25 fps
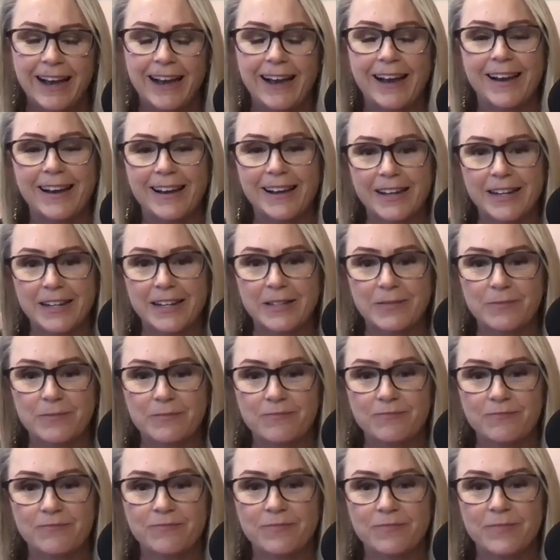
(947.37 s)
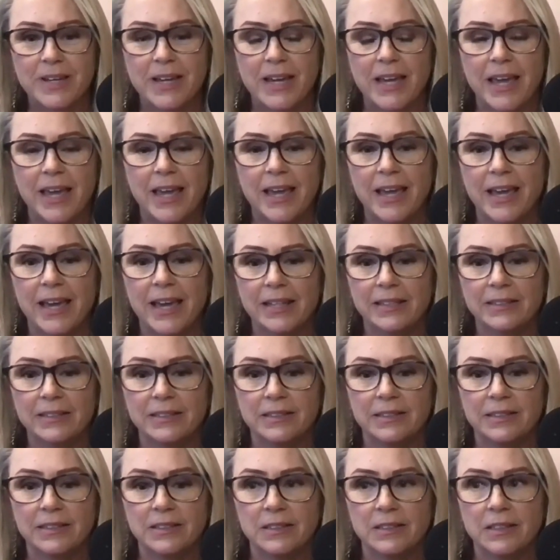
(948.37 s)
And
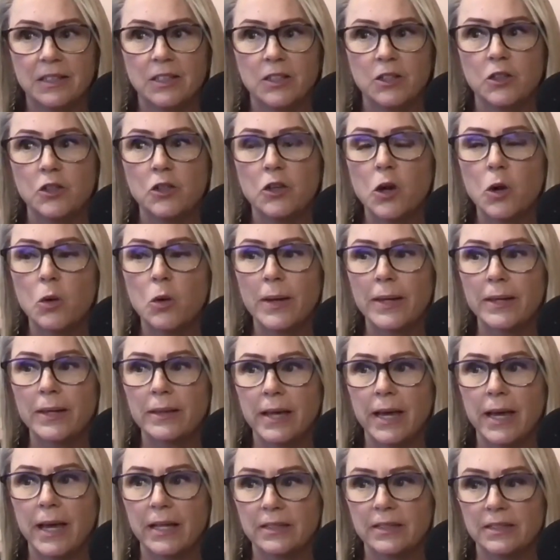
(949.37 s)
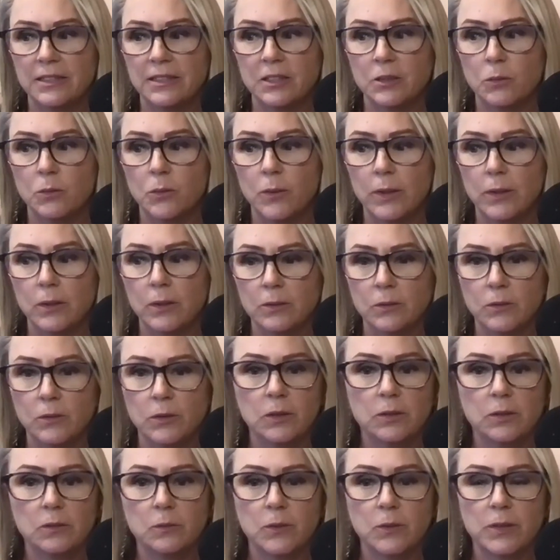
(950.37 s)
knowing that, what
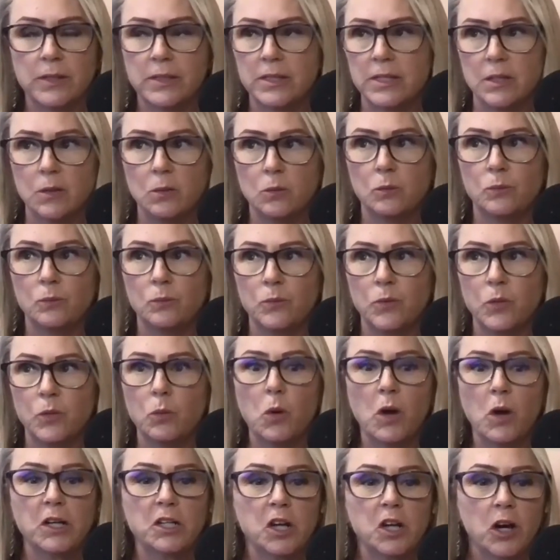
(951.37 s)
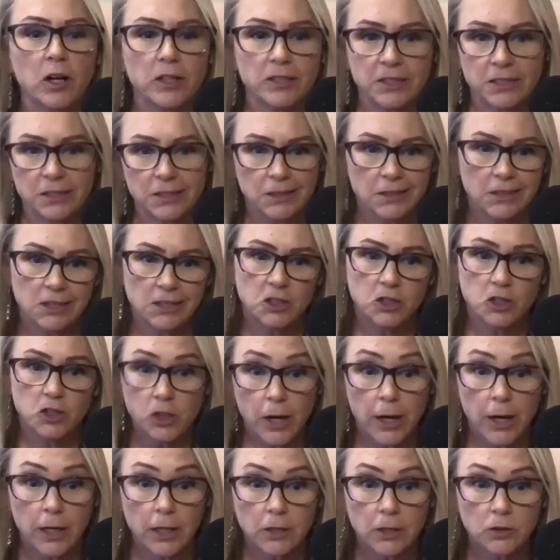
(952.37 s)
do they say? The one constant is
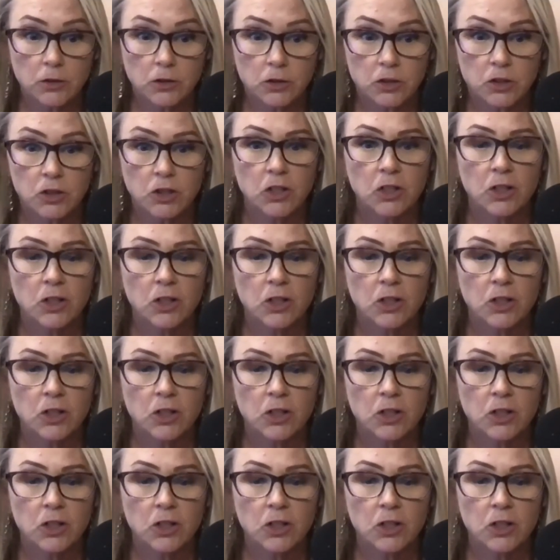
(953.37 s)
change.